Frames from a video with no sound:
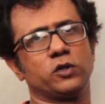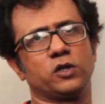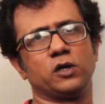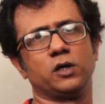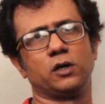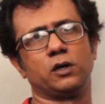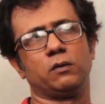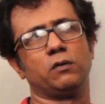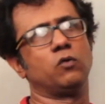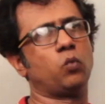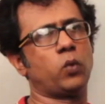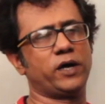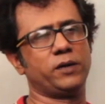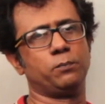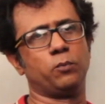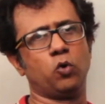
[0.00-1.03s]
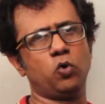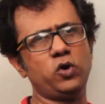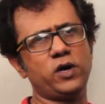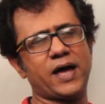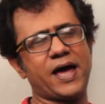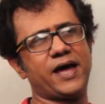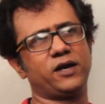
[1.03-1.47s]
whiteboard and
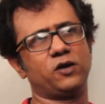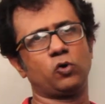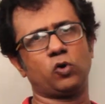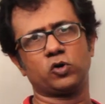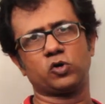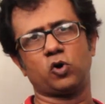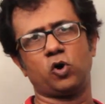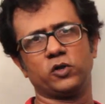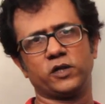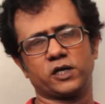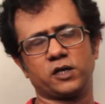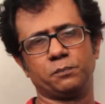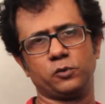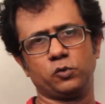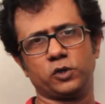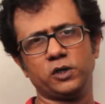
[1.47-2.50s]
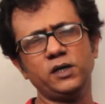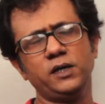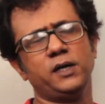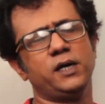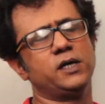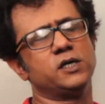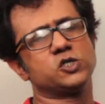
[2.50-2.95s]
not on the computer,
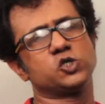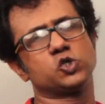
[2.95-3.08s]
so